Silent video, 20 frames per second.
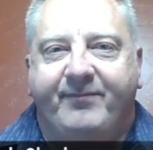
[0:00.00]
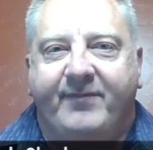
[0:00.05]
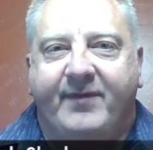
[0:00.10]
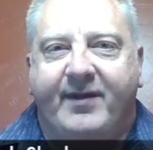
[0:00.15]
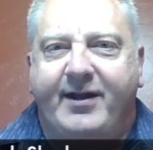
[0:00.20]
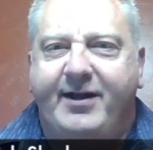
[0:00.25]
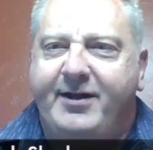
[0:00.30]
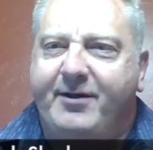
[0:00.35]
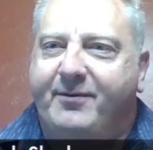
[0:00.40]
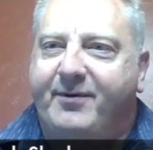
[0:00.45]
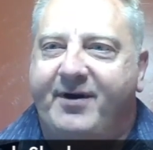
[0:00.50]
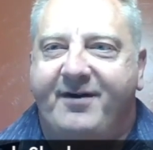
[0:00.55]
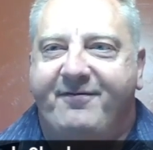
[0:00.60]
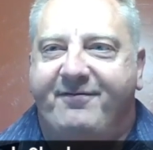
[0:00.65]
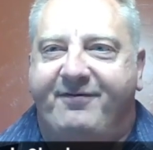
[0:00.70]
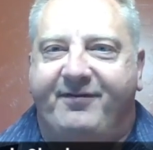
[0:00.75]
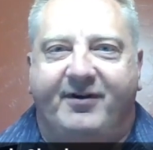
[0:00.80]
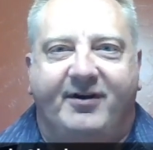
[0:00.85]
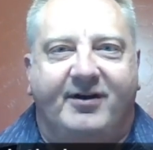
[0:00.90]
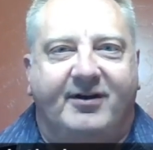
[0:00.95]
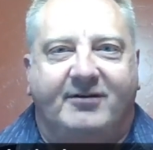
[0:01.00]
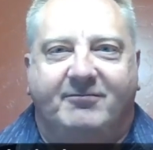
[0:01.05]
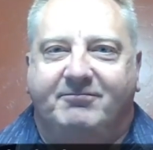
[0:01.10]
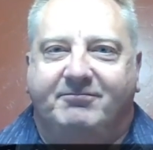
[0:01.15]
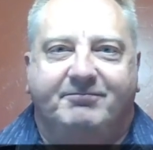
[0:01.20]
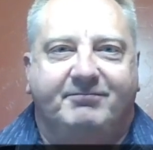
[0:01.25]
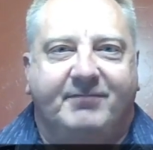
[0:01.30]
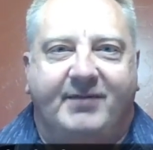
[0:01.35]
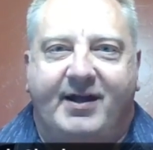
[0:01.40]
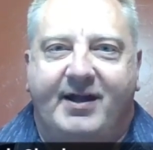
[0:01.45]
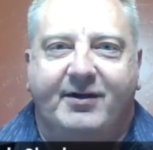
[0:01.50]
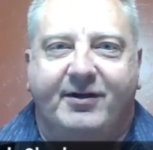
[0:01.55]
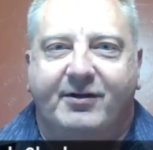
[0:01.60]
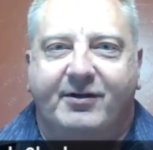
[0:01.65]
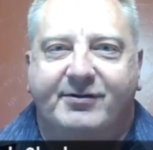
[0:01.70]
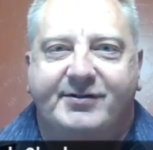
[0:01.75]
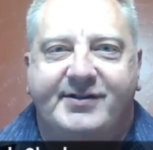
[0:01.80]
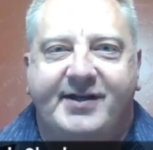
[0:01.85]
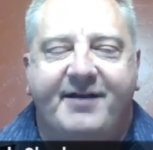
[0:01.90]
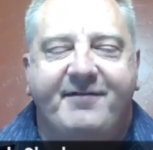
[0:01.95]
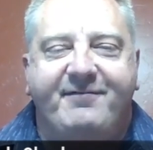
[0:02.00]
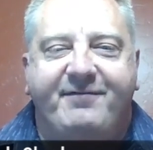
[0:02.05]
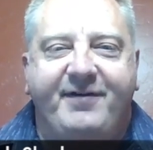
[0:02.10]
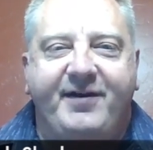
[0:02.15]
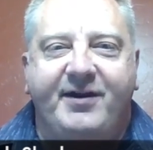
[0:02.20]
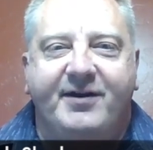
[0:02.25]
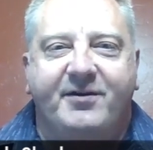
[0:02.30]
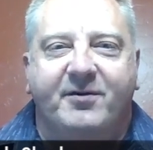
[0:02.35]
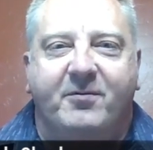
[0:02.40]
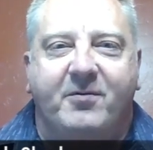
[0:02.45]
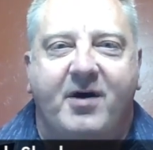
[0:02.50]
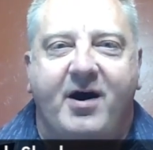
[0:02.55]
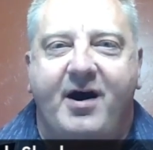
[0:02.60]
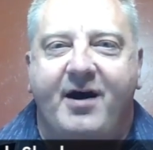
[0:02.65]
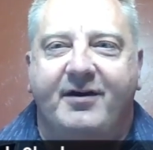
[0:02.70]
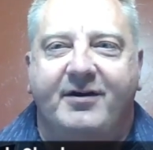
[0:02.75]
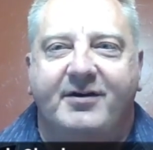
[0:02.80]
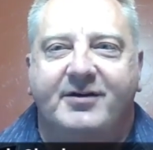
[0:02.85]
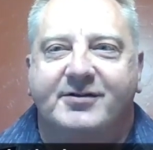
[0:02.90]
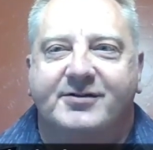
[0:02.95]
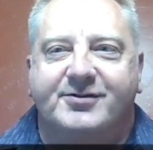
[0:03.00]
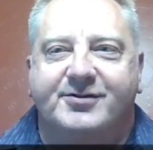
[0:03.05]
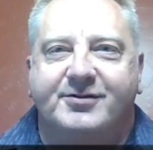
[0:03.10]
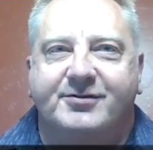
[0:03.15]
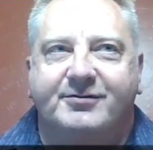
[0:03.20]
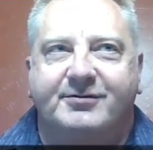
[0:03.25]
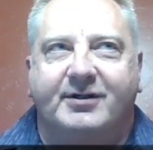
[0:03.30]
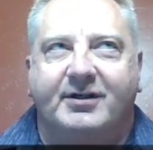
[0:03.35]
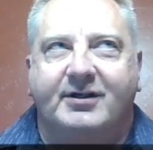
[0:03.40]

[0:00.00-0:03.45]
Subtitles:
Anywhere from, 10 feet in the water to